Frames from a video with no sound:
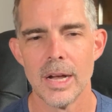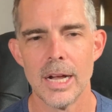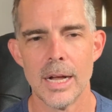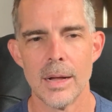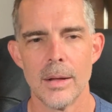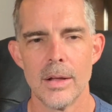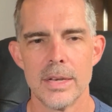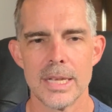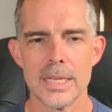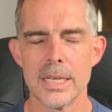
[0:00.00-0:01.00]

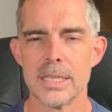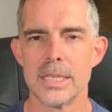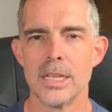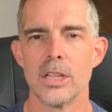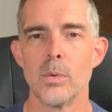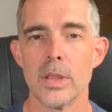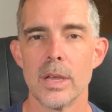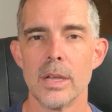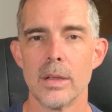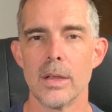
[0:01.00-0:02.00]
Dessa's dealing with
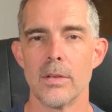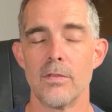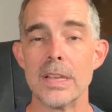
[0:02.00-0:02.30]
a